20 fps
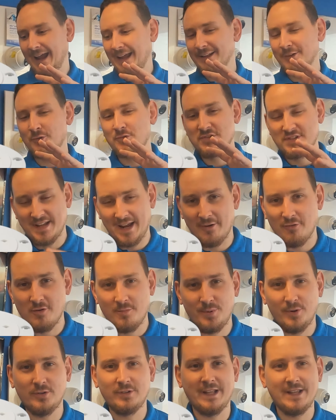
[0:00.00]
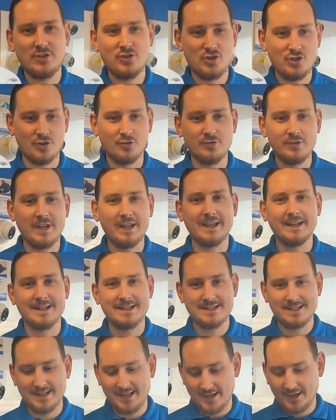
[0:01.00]
It looks terrible, it's chunky and
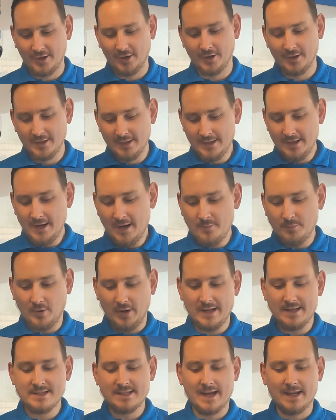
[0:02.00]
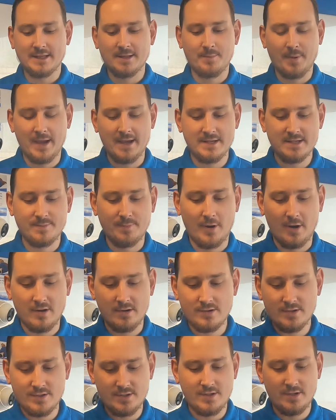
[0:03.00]
it's thicker. But inside the base
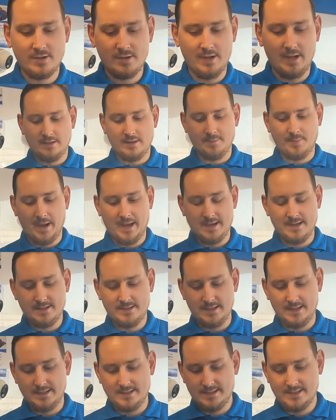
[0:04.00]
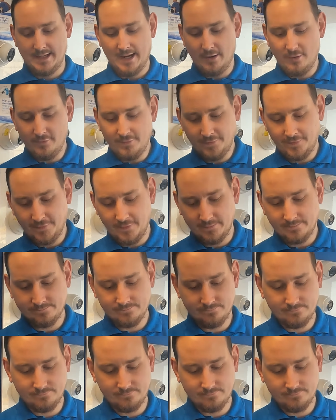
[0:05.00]
box, the base itself,